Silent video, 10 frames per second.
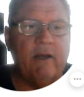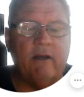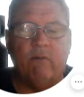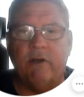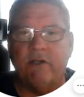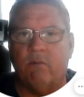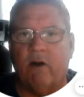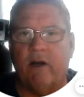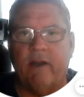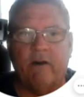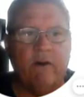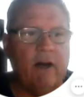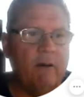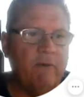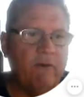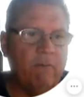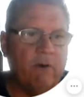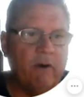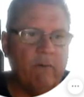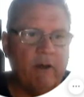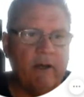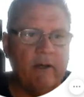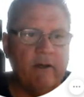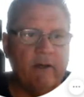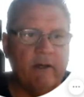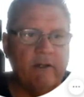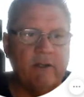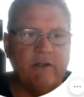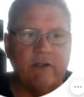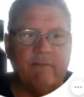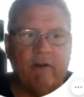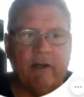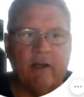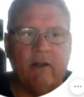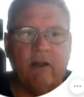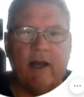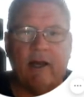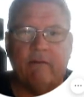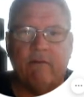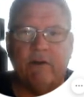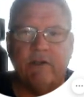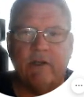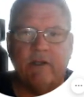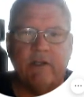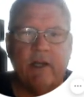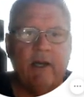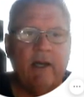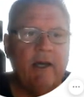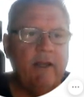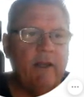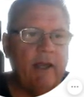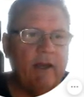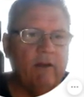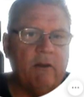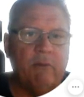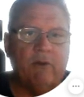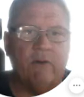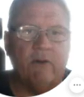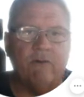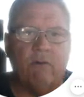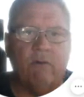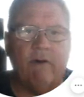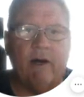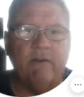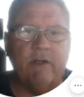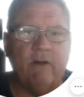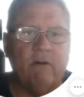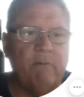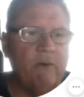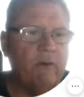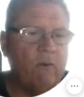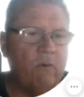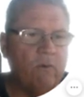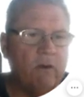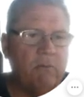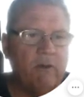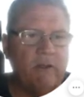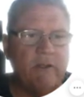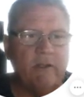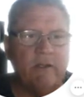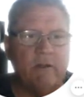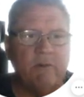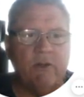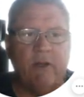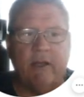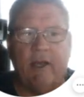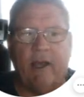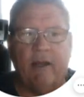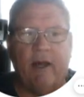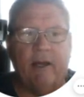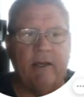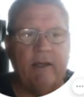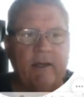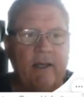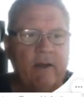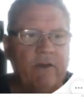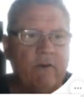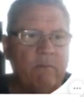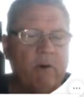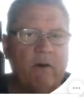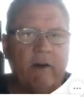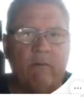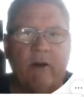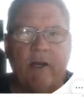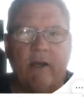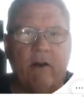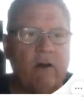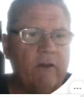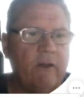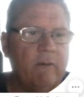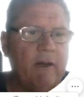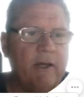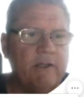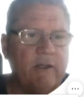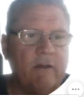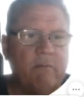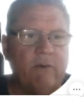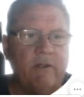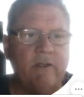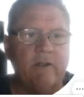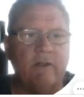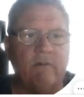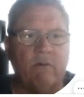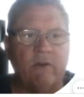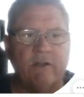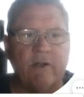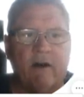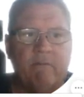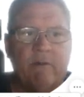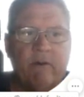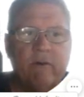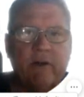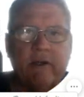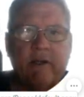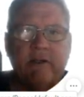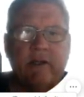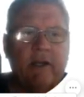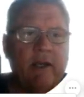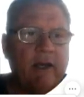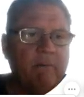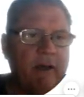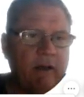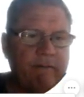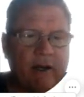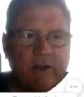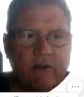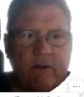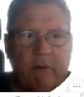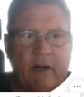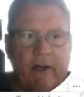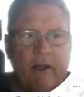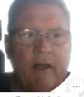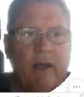and the reason why they are not third-party rated, uh, such as Fluck and Clack, for instance, they only build control valves. They don't build whole complete systems, so they cannot get a third-party rating on them as a complete system, where the SoftPro is, again, manufactured by